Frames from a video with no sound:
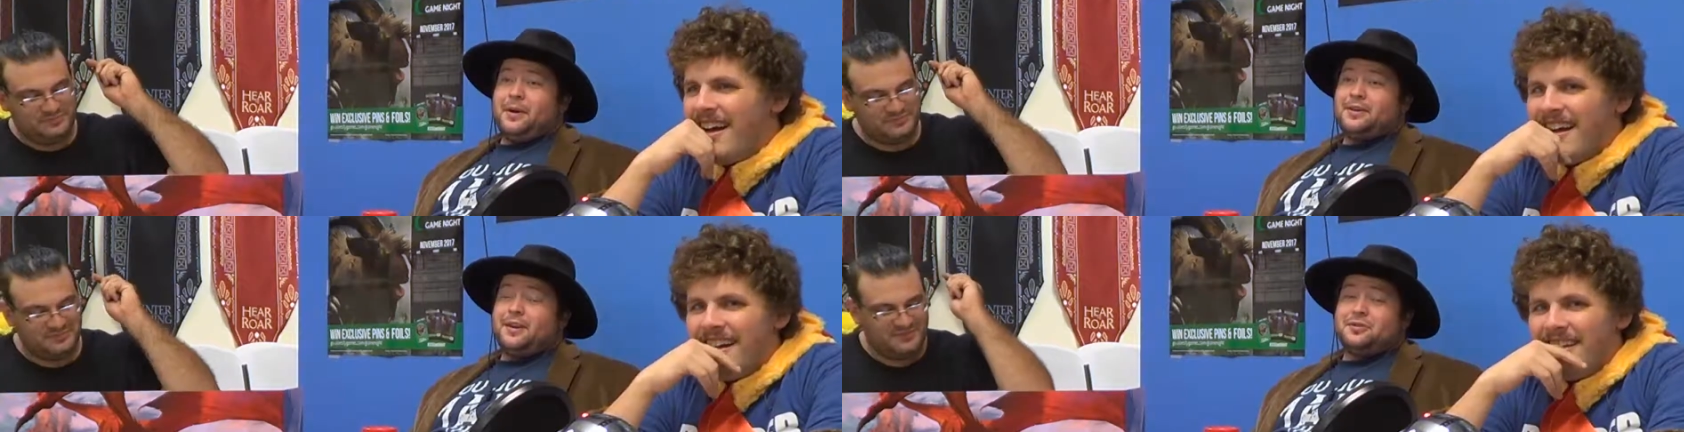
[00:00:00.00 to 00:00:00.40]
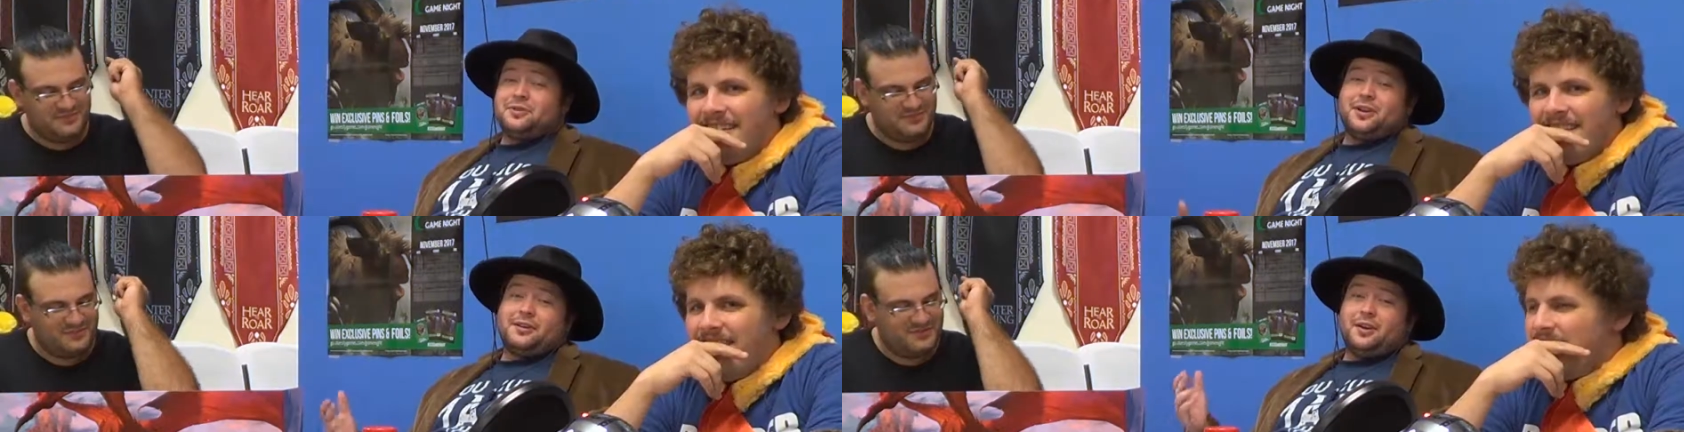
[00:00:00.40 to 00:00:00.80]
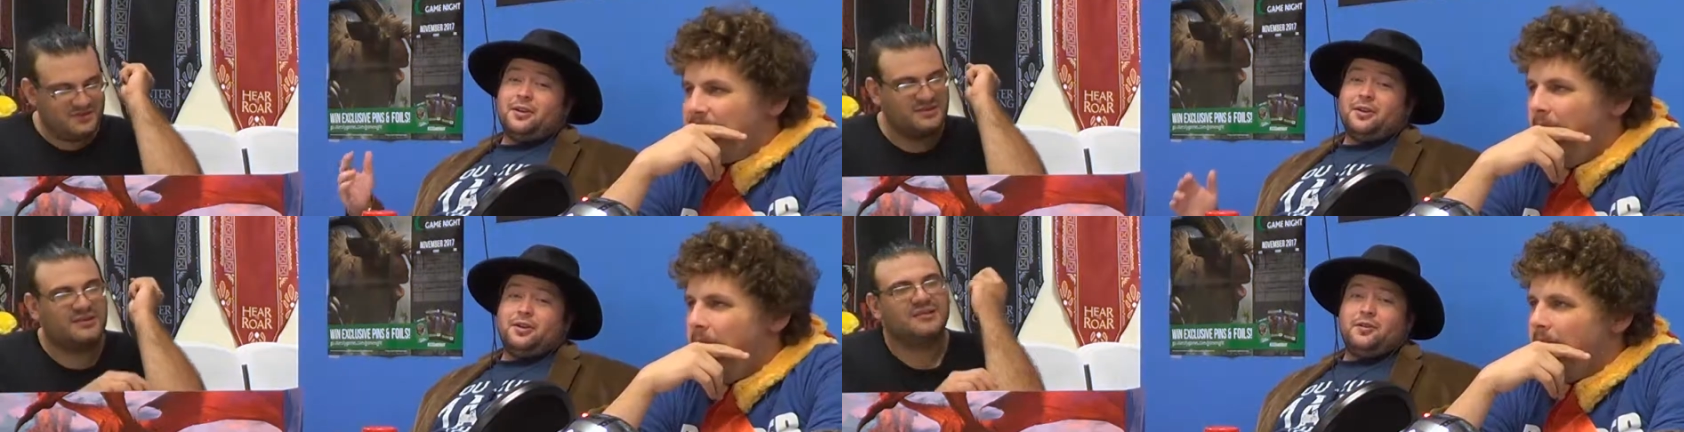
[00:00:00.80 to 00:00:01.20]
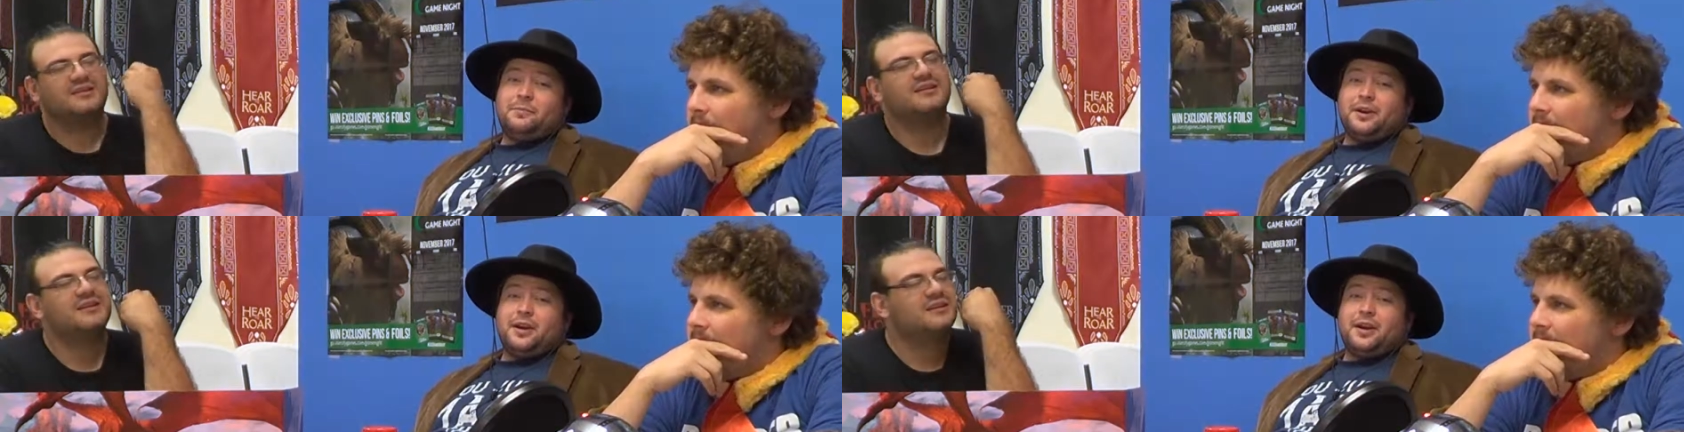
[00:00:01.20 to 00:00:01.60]
Speaker 1: My character got carried off
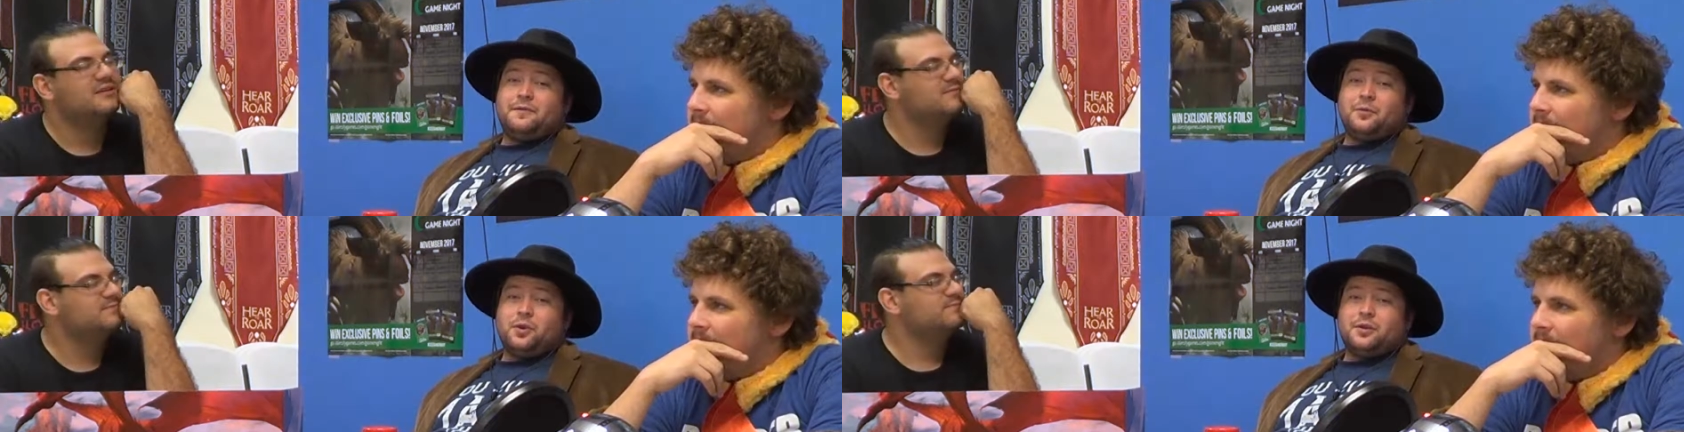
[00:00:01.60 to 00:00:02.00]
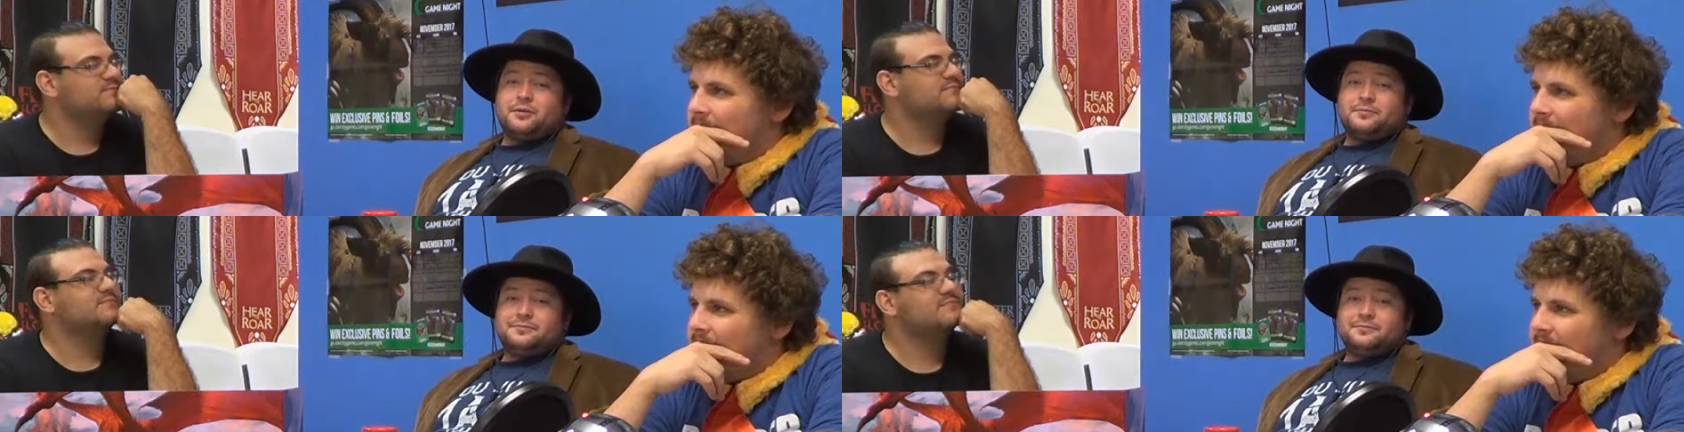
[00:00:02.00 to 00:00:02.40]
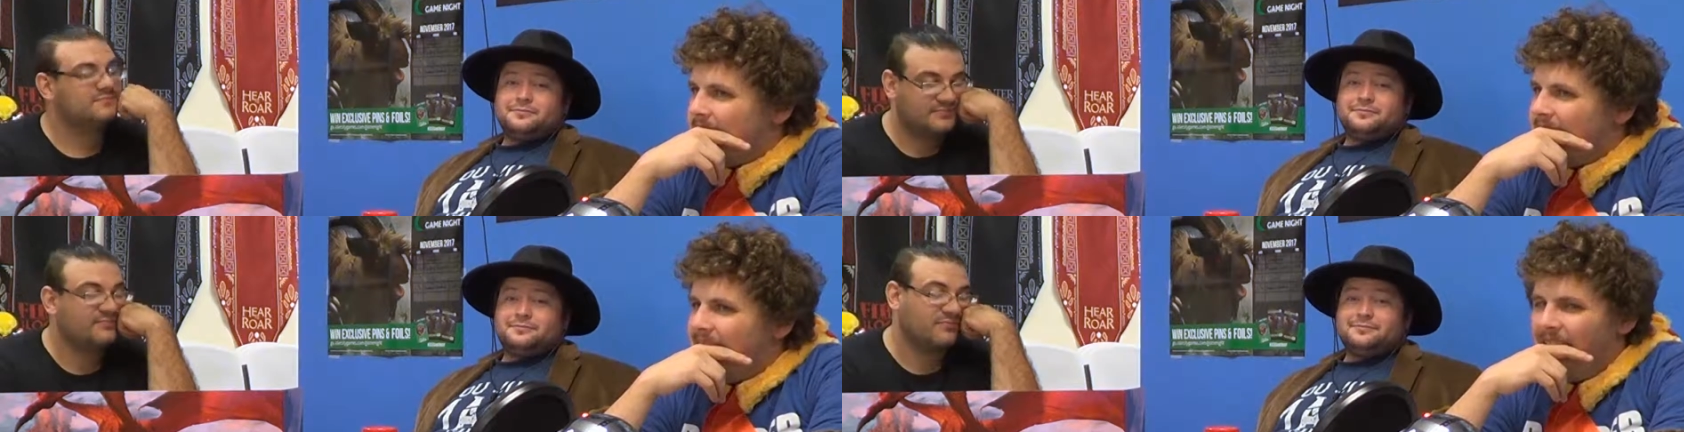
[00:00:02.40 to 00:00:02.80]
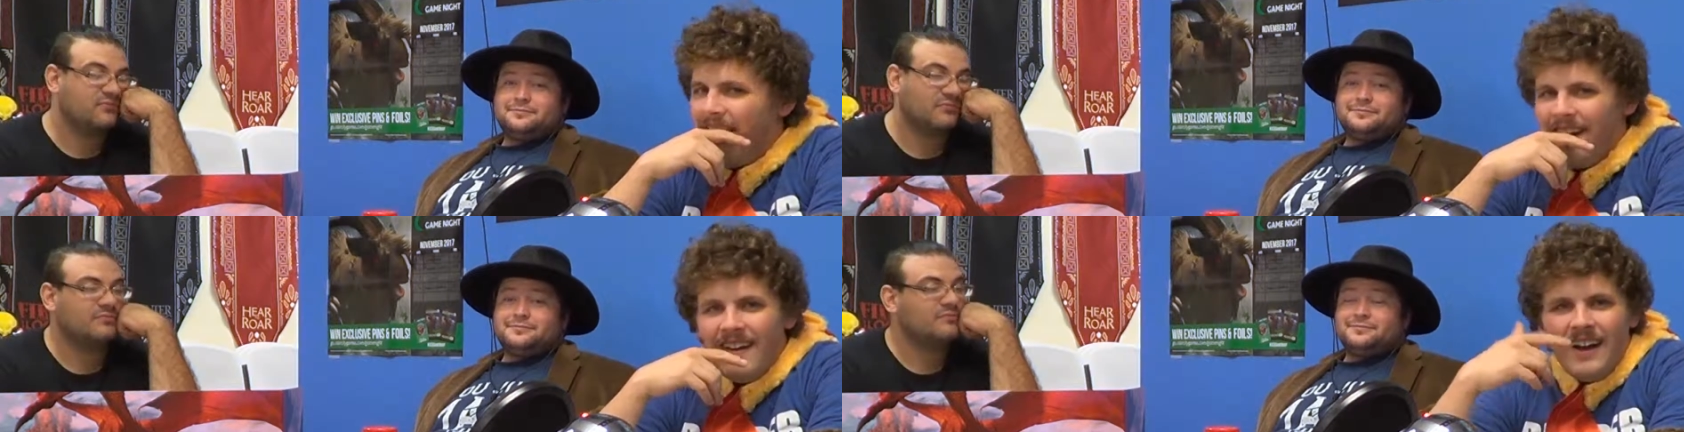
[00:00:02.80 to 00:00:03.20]
by a half-orc.
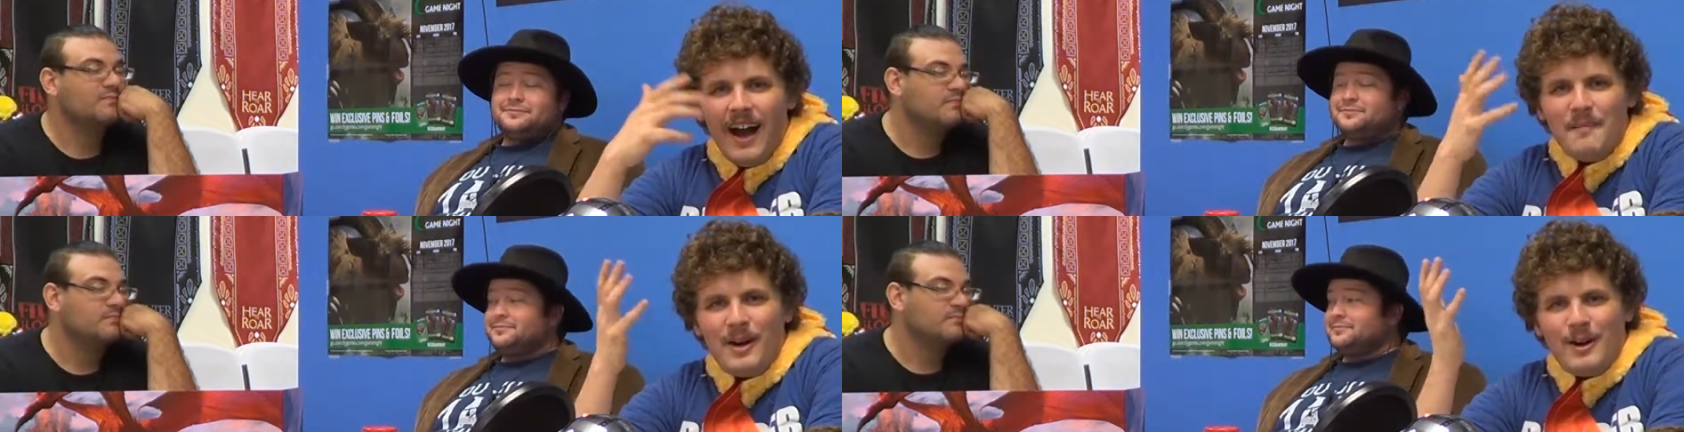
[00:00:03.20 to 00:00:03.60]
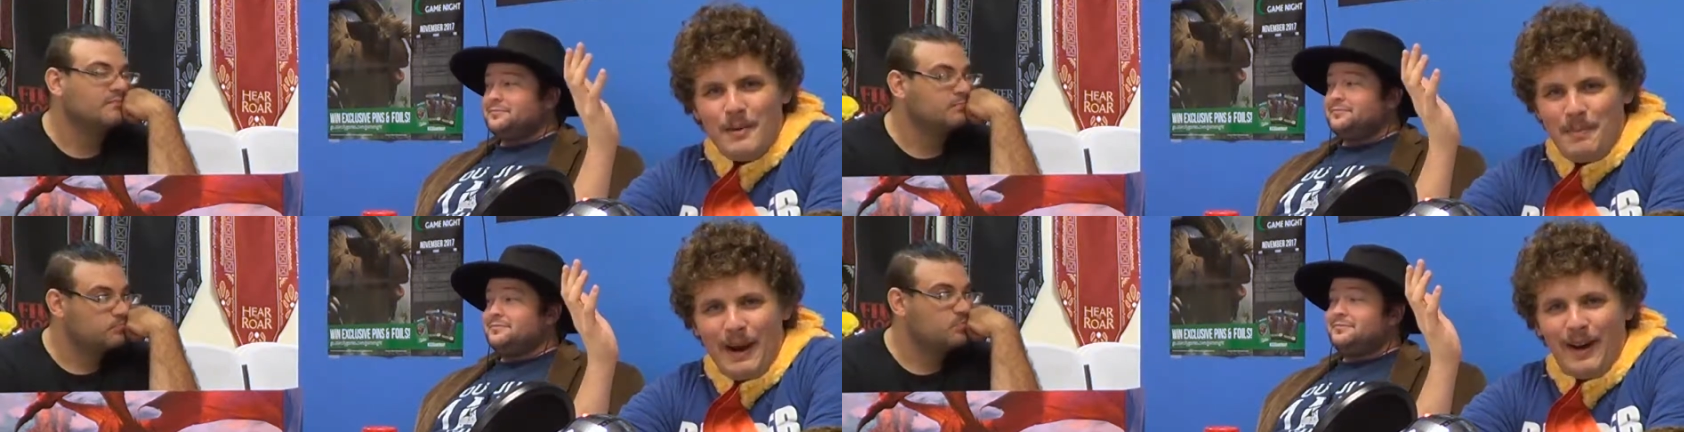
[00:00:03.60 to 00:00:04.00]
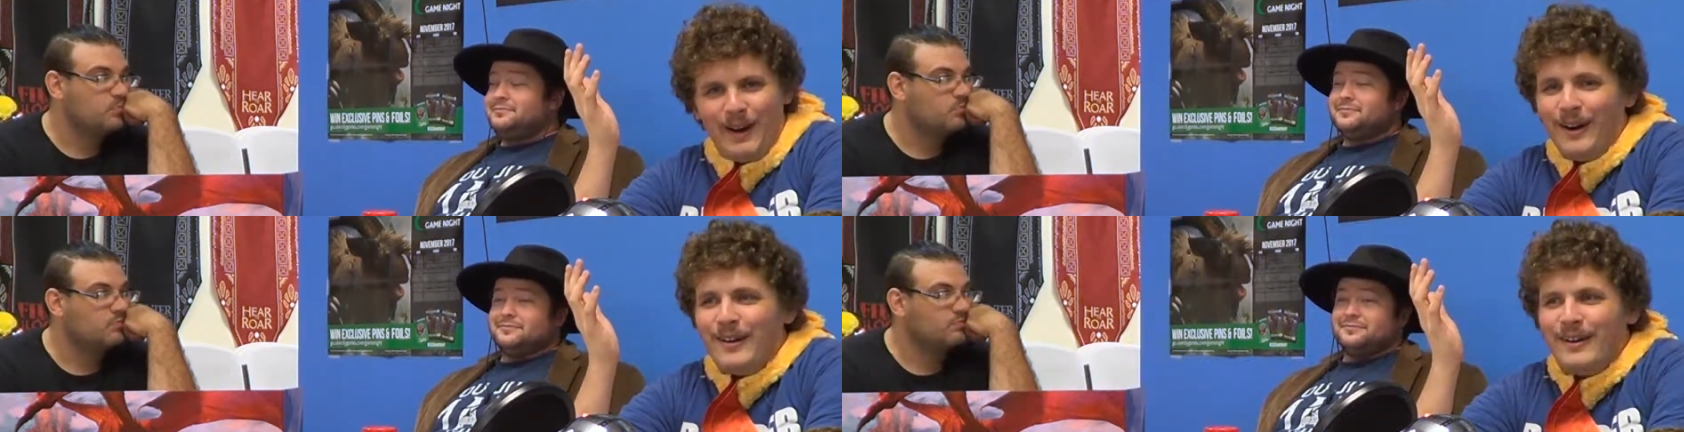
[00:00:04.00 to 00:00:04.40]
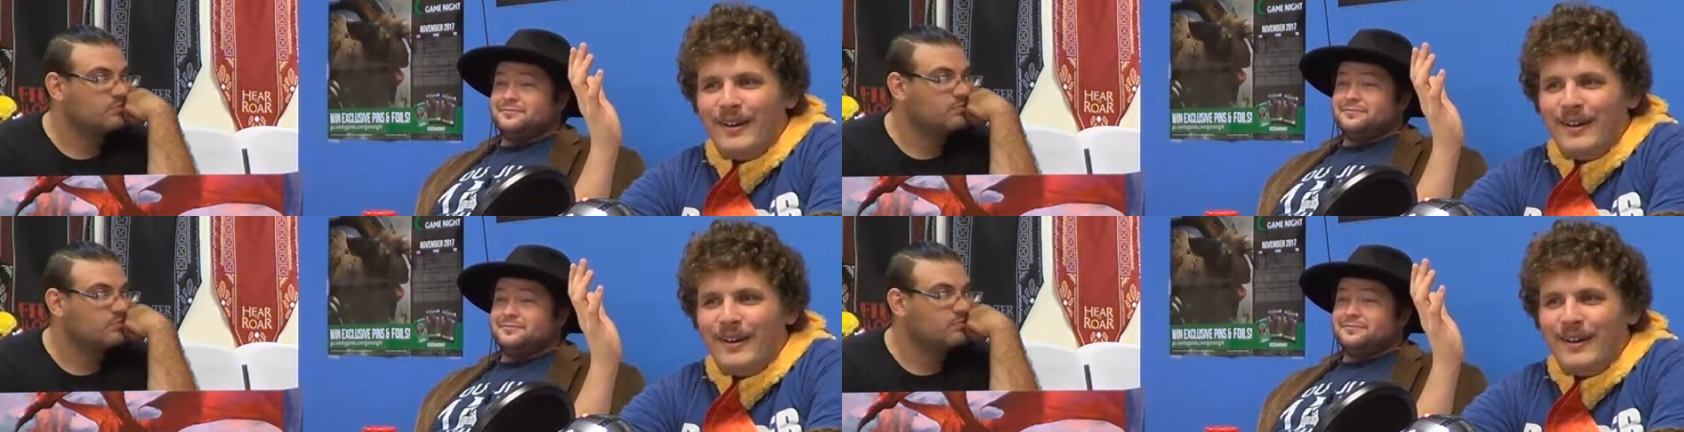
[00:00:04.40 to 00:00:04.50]
Speaker 2: I married a bear.